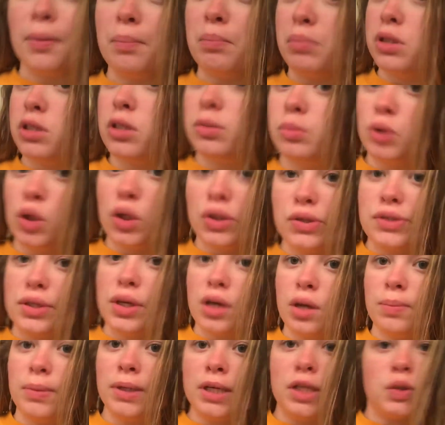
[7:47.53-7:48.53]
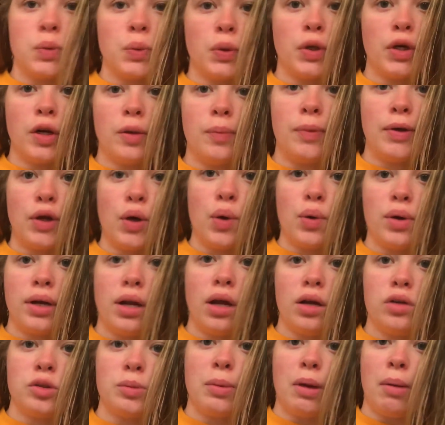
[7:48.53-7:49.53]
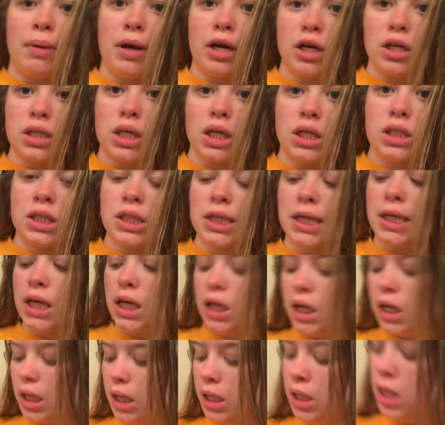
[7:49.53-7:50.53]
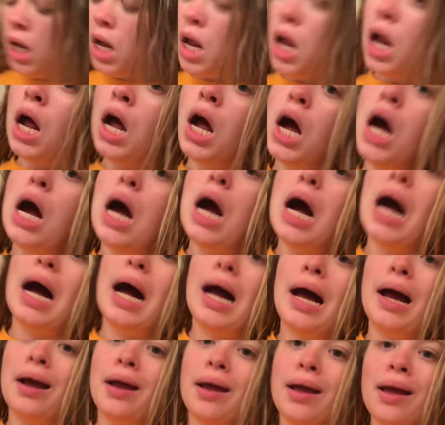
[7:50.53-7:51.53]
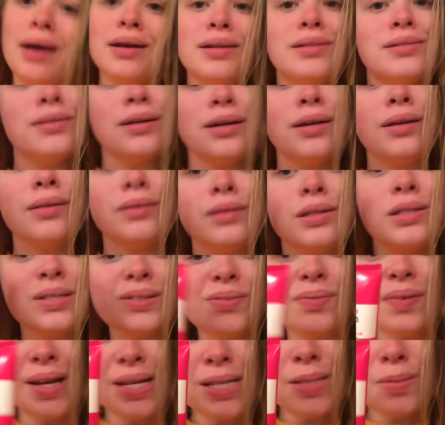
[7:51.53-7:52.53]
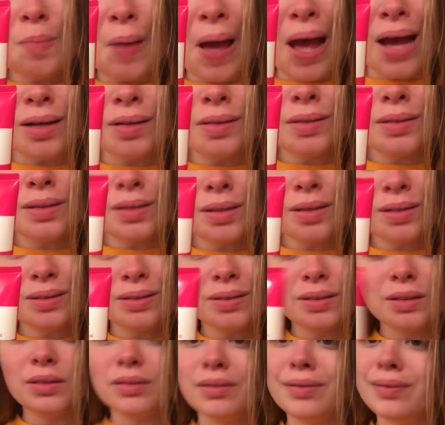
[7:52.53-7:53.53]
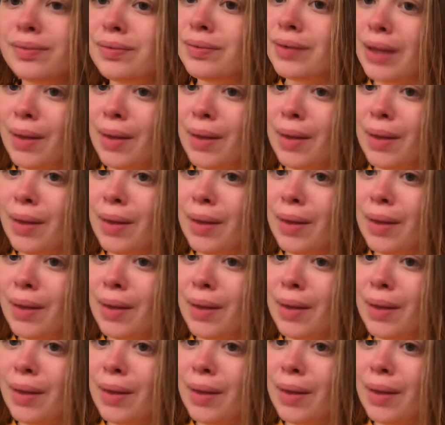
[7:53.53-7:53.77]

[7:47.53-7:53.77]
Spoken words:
put some clothes on because we're going to be going out to my parents' house tonight. I did this face mask, the